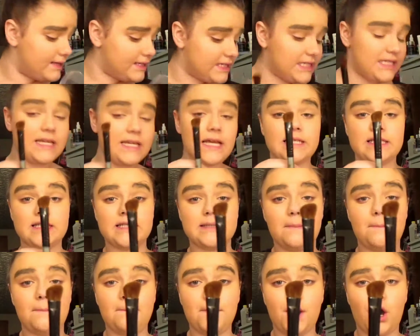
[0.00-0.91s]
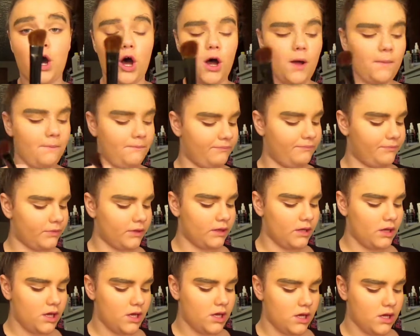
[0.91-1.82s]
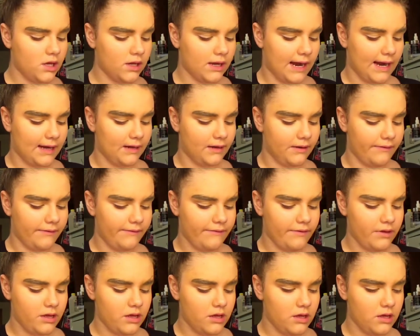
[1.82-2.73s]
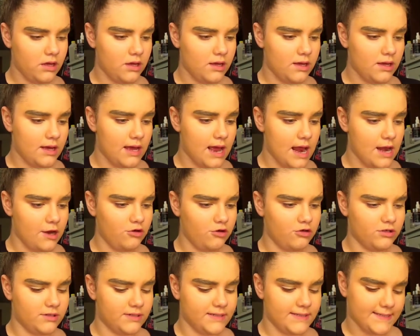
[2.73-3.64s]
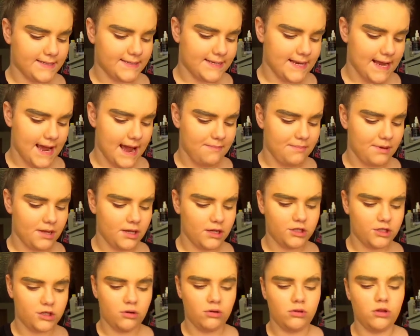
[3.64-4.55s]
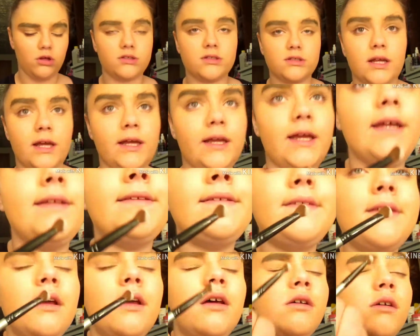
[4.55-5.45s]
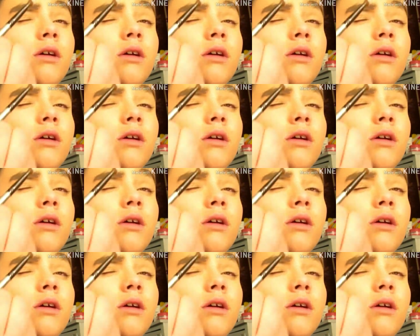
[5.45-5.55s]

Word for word: It's small, kind of. you just dab it so it looks like it's,